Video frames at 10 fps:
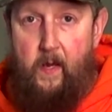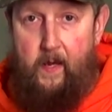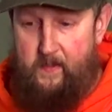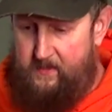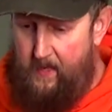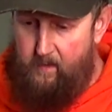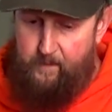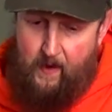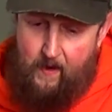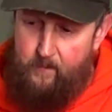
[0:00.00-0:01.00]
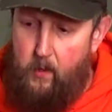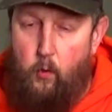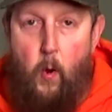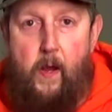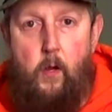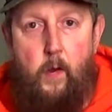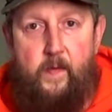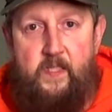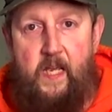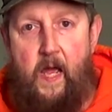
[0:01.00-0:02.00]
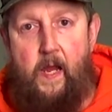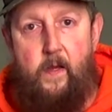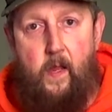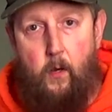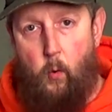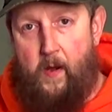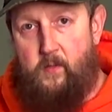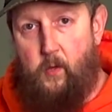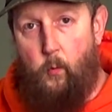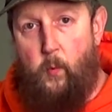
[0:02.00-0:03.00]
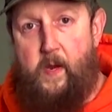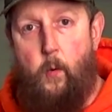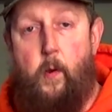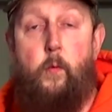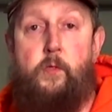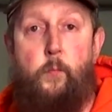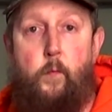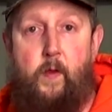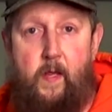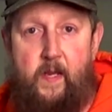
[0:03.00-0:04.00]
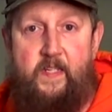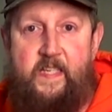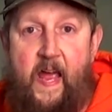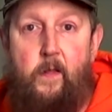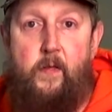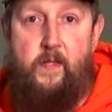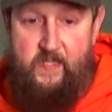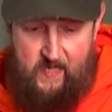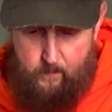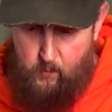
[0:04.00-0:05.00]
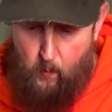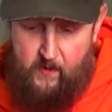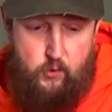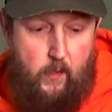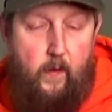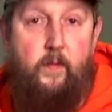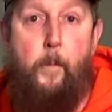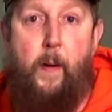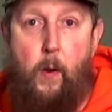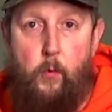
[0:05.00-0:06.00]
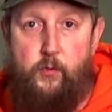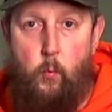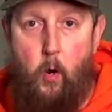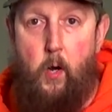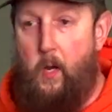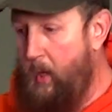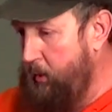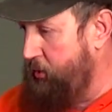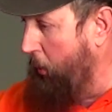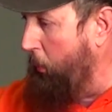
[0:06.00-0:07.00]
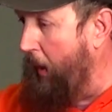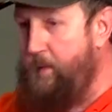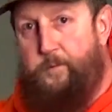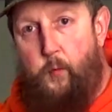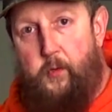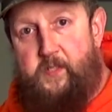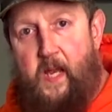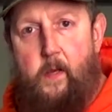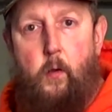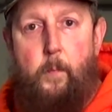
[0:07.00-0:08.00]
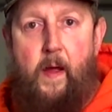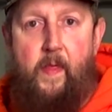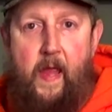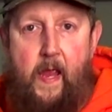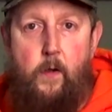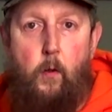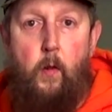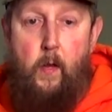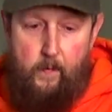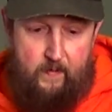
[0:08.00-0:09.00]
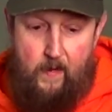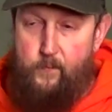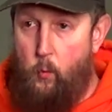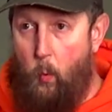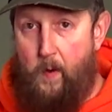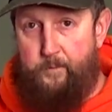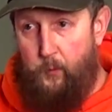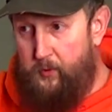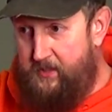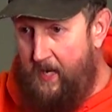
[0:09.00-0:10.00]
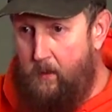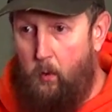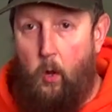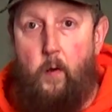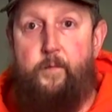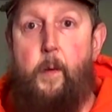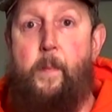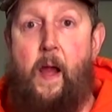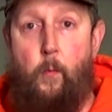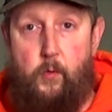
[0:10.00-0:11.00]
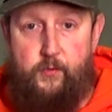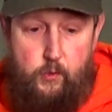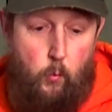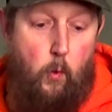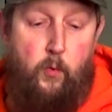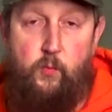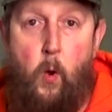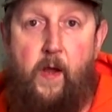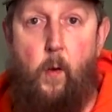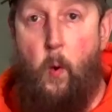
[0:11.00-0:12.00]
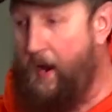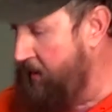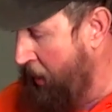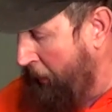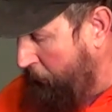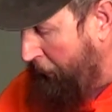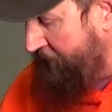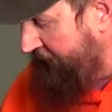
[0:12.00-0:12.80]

instead of having a crank on the side, it cranked to the rear and it was moving in exactly the same direction that the barrels were. So one full cycle by the handle gave you one full cycle of the barrels. So it was one to one. With